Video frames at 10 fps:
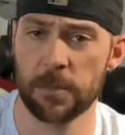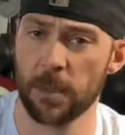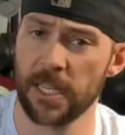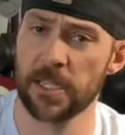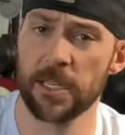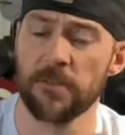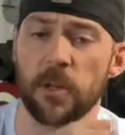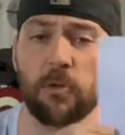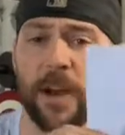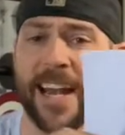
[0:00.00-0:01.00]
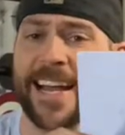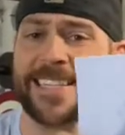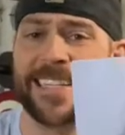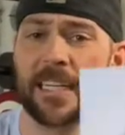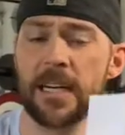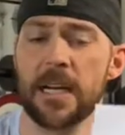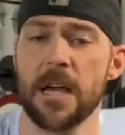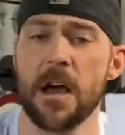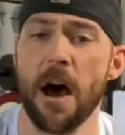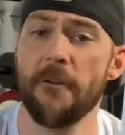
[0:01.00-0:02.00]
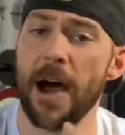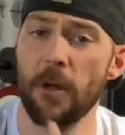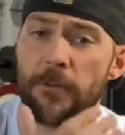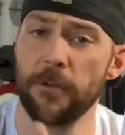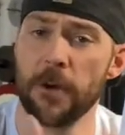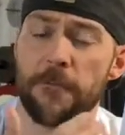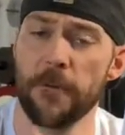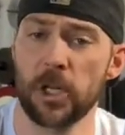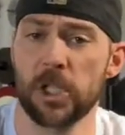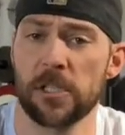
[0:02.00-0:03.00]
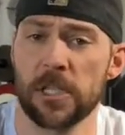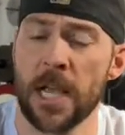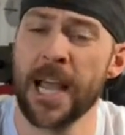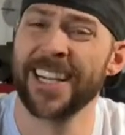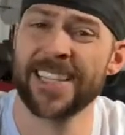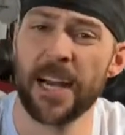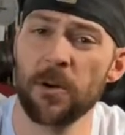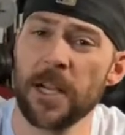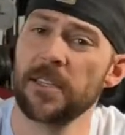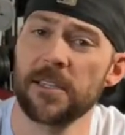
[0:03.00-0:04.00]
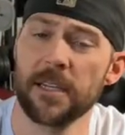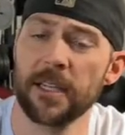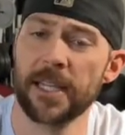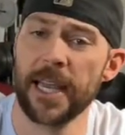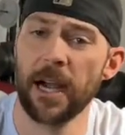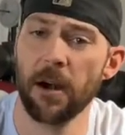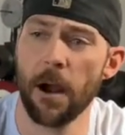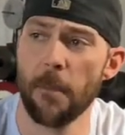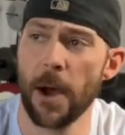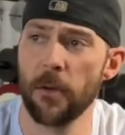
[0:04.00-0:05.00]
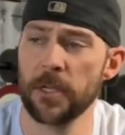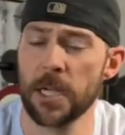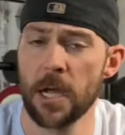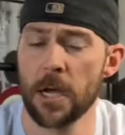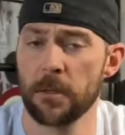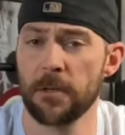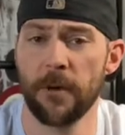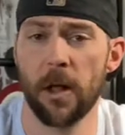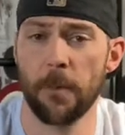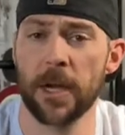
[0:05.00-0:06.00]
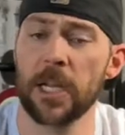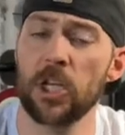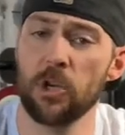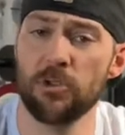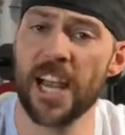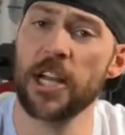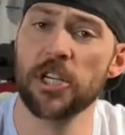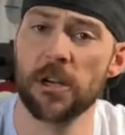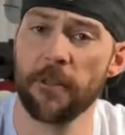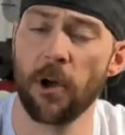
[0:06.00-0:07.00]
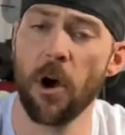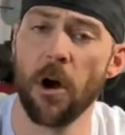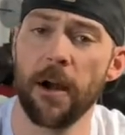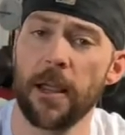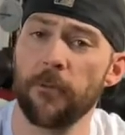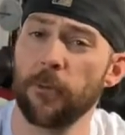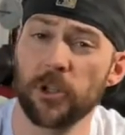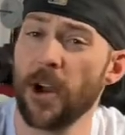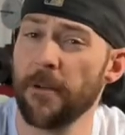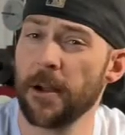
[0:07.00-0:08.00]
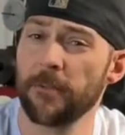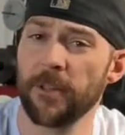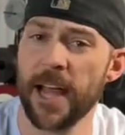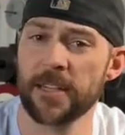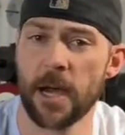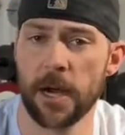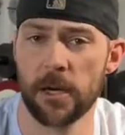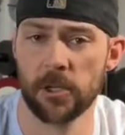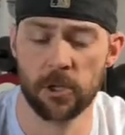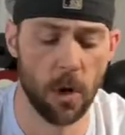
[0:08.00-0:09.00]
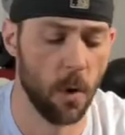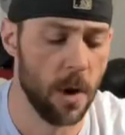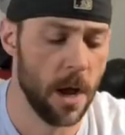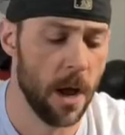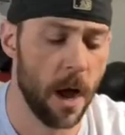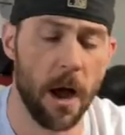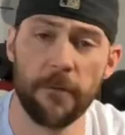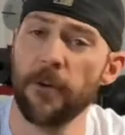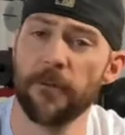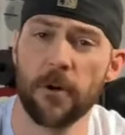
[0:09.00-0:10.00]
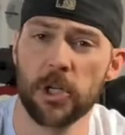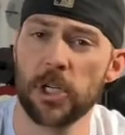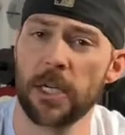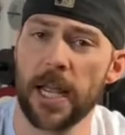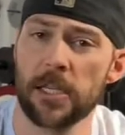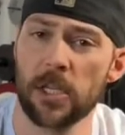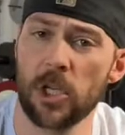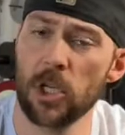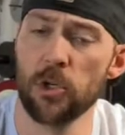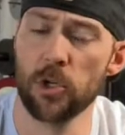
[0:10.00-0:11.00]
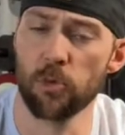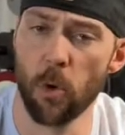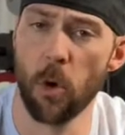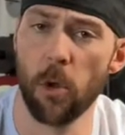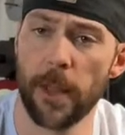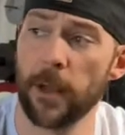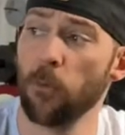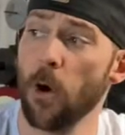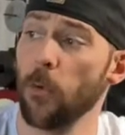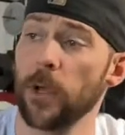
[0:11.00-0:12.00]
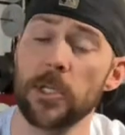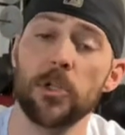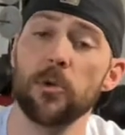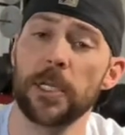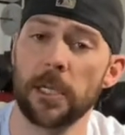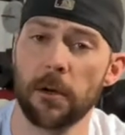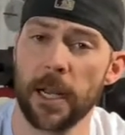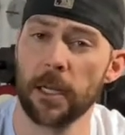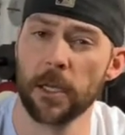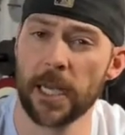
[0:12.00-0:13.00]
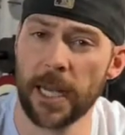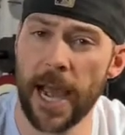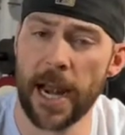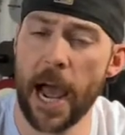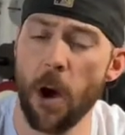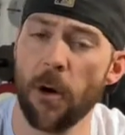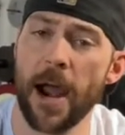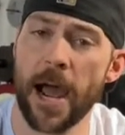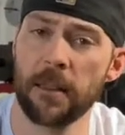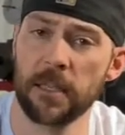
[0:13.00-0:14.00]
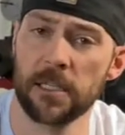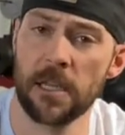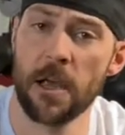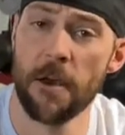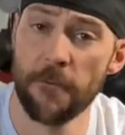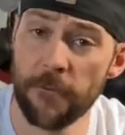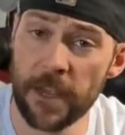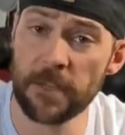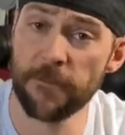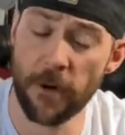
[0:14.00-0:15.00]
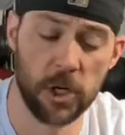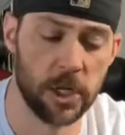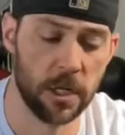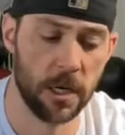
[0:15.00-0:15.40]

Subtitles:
This gives a great idea of how the foot functions, because I don't necessarily care about developing a huge engine of the car if we're driving on flat tires. So foot function has a huge role in what we do here, and looking at how our athletes' feet function